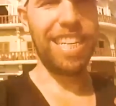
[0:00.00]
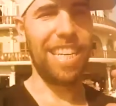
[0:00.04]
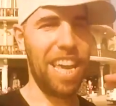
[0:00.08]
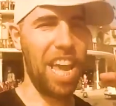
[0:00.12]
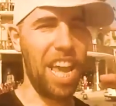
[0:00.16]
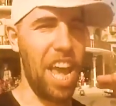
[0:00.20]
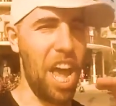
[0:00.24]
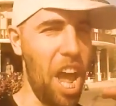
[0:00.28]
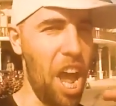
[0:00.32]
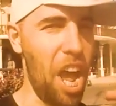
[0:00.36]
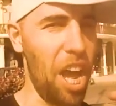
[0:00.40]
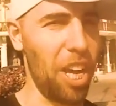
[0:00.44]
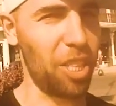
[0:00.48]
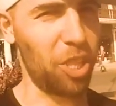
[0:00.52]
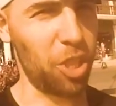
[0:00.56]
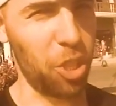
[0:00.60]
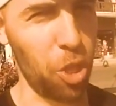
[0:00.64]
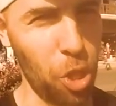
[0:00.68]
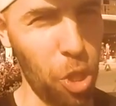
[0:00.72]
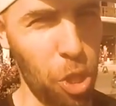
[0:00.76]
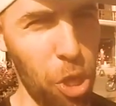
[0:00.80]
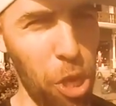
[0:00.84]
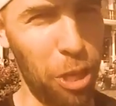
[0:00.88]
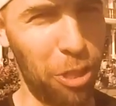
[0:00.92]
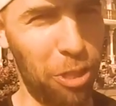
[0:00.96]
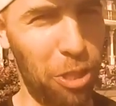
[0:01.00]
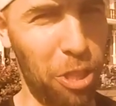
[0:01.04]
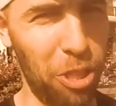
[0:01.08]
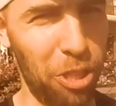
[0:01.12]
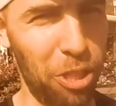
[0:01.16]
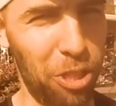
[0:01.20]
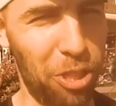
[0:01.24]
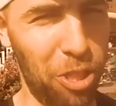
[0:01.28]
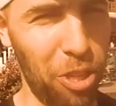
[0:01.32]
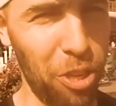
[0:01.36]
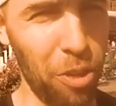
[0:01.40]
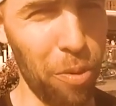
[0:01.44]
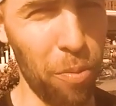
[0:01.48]
Yes, this
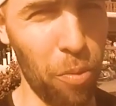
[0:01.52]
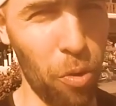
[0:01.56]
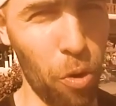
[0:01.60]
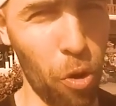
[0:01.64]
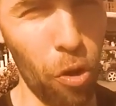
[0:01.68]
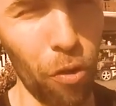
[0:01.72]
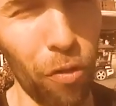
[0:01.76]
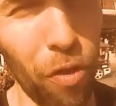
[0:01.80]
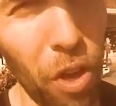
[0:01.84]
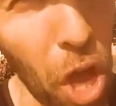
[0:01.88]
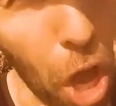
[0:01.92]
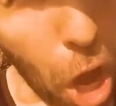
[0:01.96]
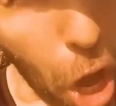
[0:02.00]
is the move,